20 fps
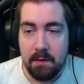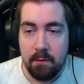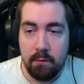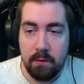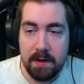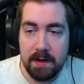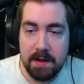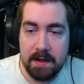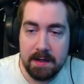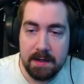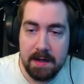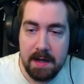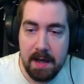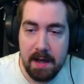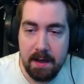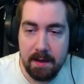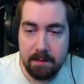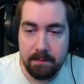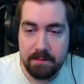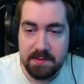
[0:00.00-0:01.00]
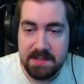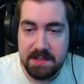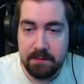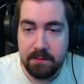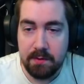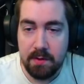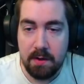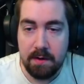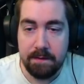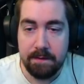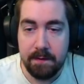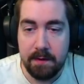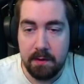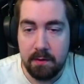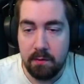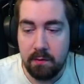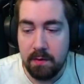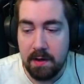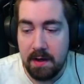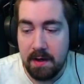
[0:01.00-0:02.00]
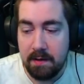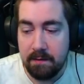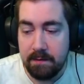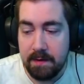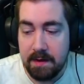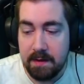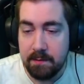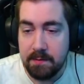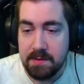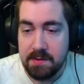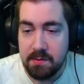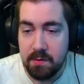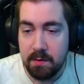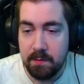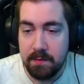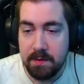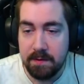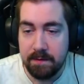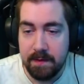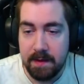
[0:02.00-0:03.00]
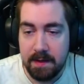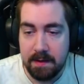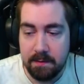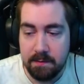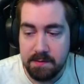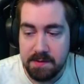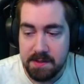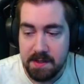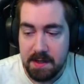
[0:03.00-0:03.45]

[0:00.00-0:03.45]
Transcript: where she will offer you a random assortment of items,